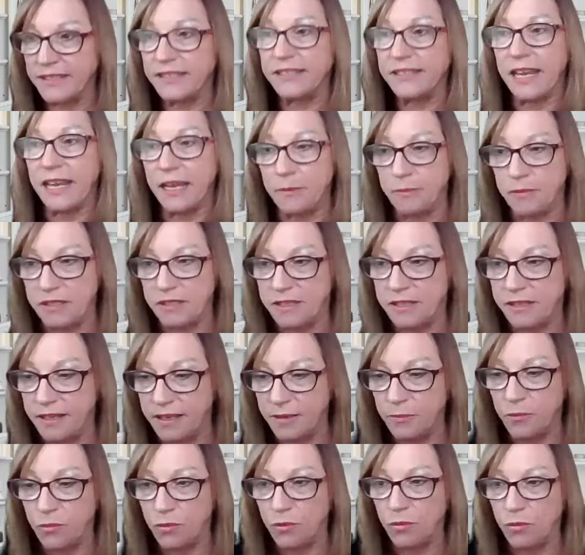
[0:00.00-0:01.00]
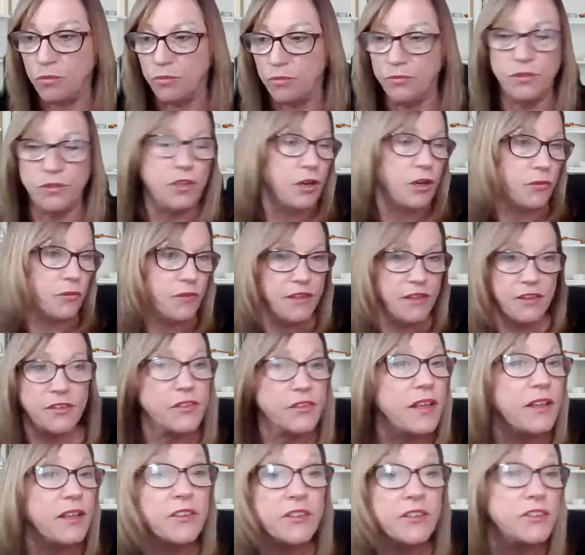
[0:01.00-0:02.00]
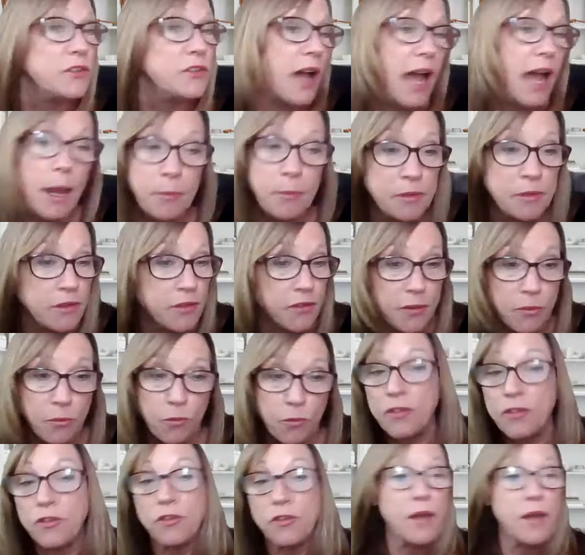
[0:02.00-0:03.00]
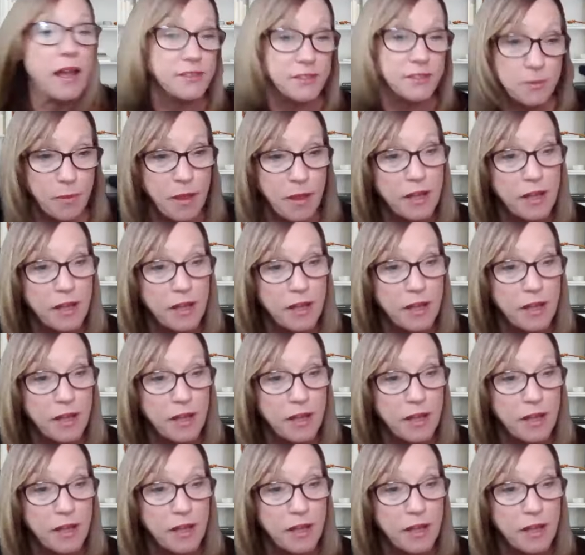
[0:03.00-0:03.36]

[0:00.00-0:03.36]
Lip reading: statement to them, well, you know, these things still happen to them, whether you asked